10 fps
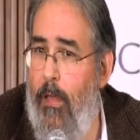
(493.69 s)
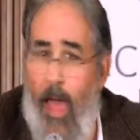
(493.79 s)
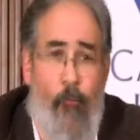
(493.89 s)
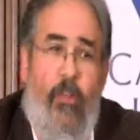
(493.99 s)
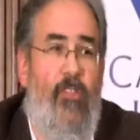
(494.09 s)

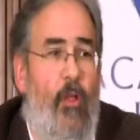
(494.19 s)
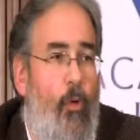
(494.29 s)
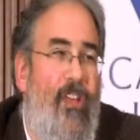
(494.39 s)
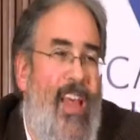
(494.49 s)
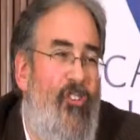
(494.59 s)
Every single,
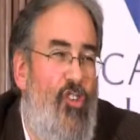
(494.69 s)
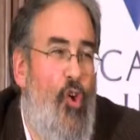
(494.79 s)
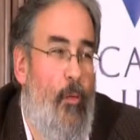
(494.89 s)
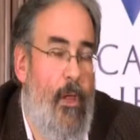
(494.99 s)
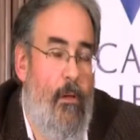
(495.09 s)
because that's
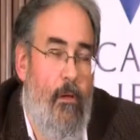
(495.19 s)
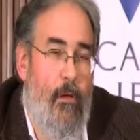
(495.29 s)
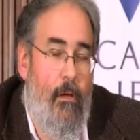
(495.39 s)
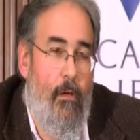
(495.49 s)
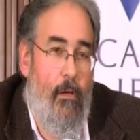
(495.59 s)
human.
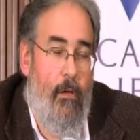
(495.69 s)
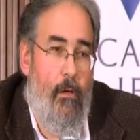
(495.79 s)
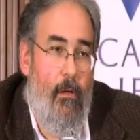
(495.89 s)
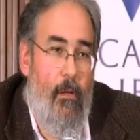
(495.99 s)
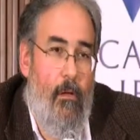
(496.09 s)

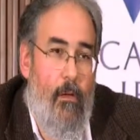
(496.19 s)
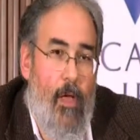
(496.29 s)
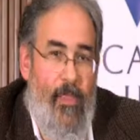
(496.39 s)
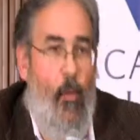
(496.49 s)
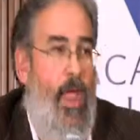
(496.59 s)

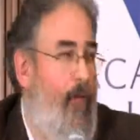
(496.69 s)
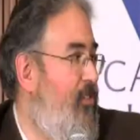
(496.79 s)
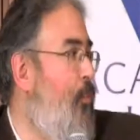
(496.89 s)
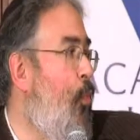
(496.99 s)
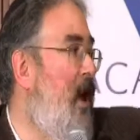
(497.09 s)
And then we have
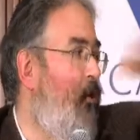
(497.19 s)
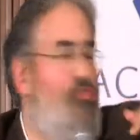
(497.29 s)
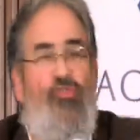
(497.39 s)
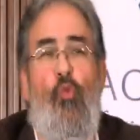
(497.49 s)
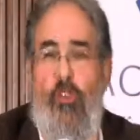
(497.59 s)
some weird
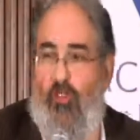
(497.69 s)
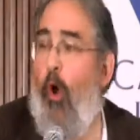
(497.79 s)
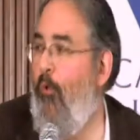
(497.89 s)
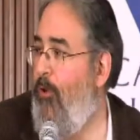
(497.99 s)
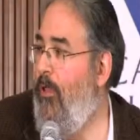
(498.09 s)
Jewish
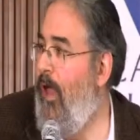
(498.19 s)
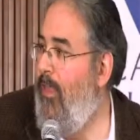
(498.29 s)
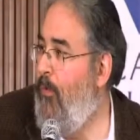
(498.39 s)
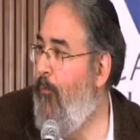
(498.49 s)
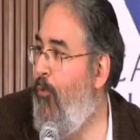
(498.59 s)
overlay
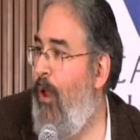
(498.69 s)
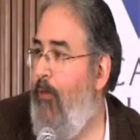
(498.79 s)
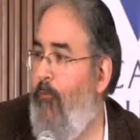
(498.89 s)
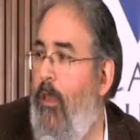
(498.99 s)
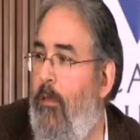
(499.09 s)
that we put on a
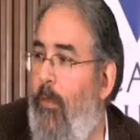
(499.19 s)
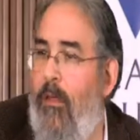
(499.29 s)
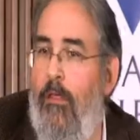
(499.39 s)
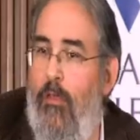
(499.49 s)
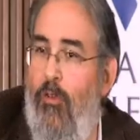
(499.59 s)

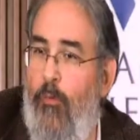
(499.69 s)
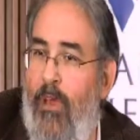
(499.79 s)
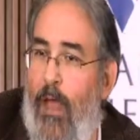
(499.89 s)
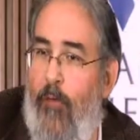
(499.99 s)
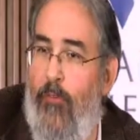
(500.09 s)
fundamentally human
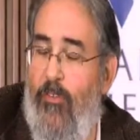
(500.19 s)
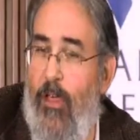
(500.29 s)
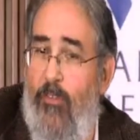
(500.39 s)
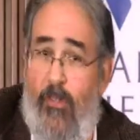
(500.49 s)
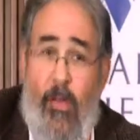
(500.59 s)

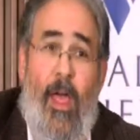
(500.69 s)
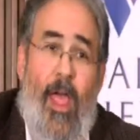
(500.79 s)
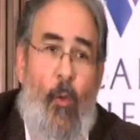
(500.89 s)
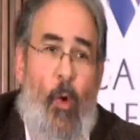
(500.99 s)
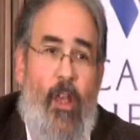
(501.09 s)
conversation
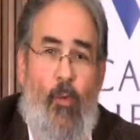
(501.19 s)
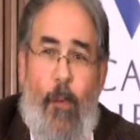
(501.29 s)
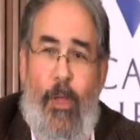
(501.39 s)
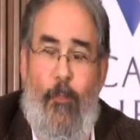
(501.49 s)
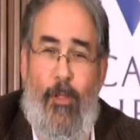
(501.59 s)
and wonder why
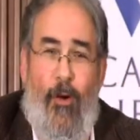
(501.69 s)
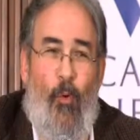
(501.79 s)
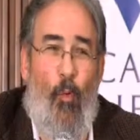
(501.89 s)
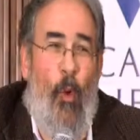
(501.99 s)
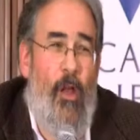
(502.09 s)
people
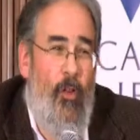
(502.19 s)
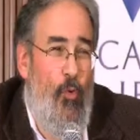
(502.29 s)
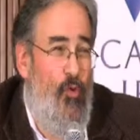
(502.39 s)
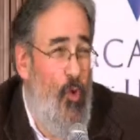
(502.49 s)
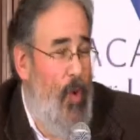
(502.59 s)
go, what are you
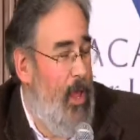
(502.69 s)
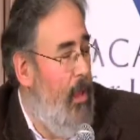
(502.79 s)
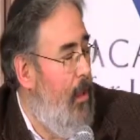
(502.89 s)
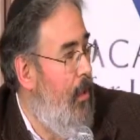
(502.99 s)
doing?